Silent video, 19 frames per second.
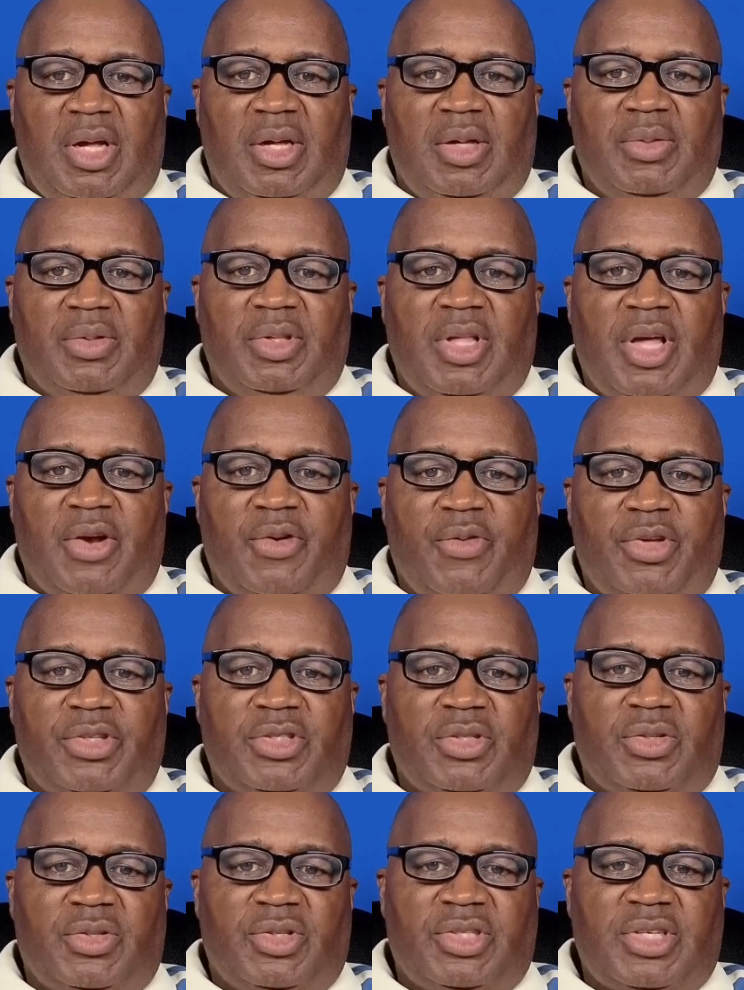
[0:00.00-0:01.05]
line arrays
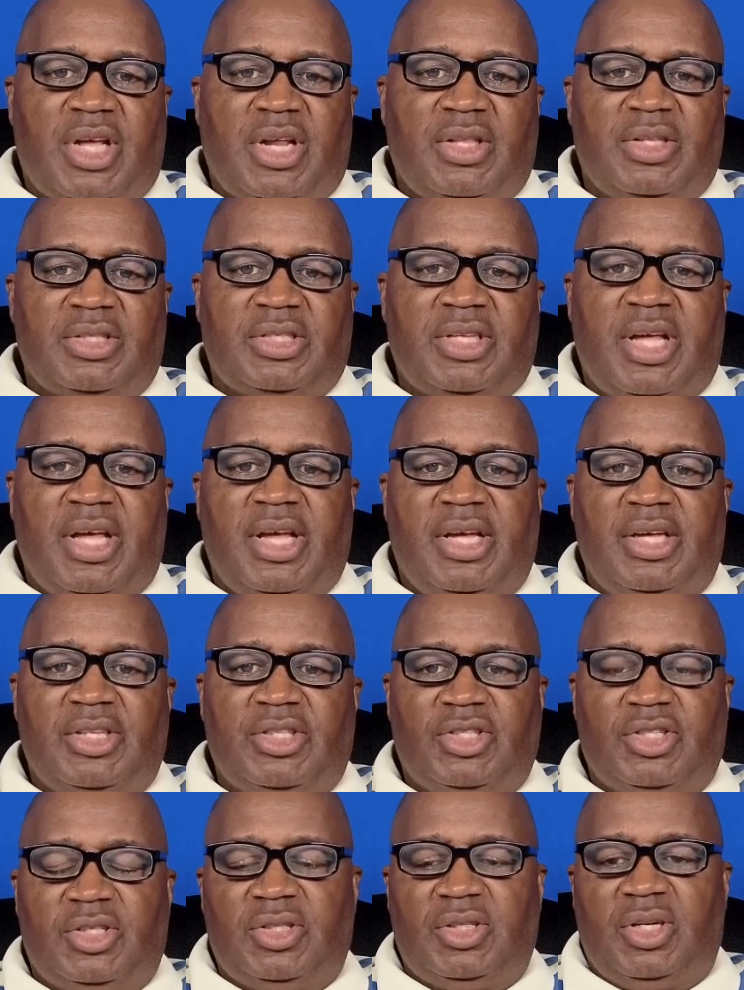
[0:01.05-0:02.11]
on the side of the
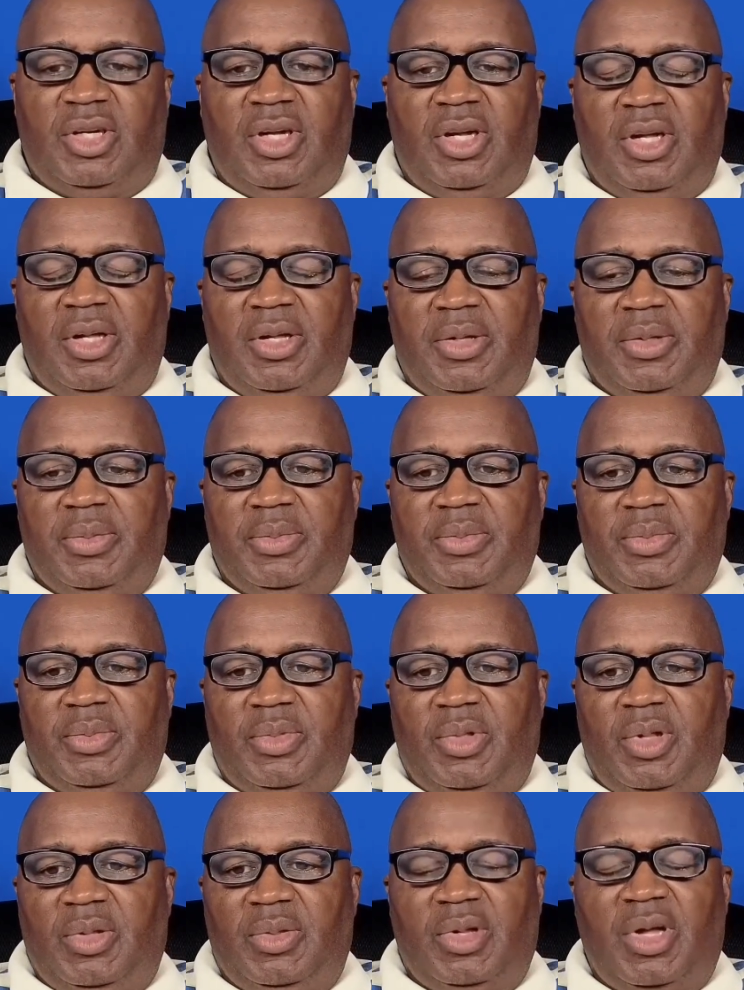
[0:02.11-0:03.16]
stage, on
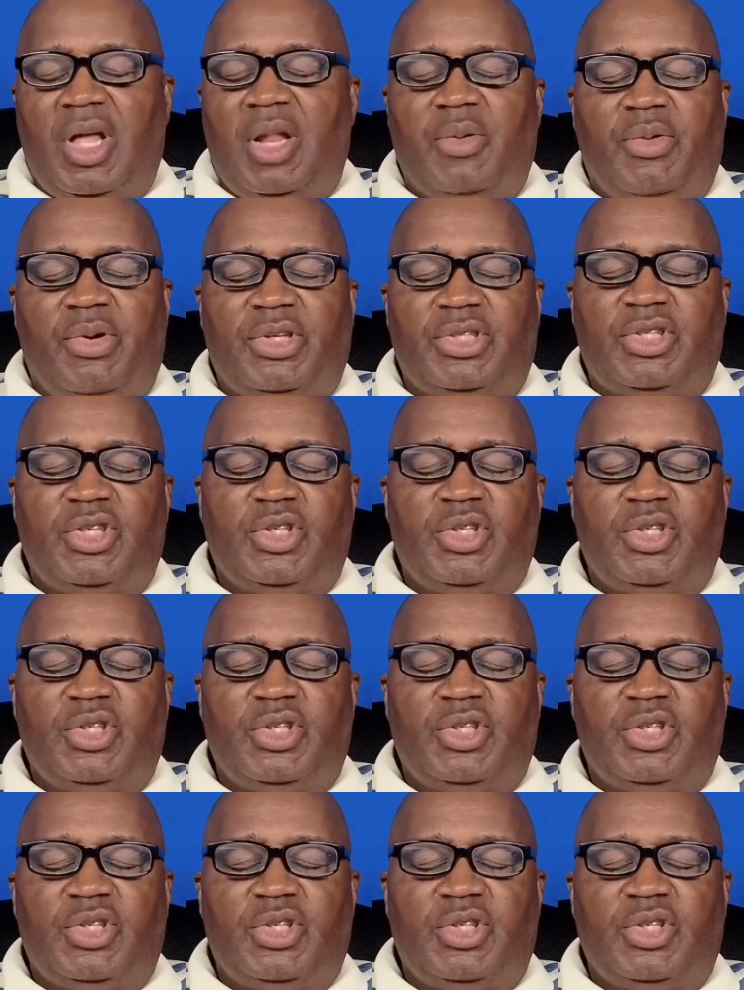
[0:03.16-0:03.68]
the column array,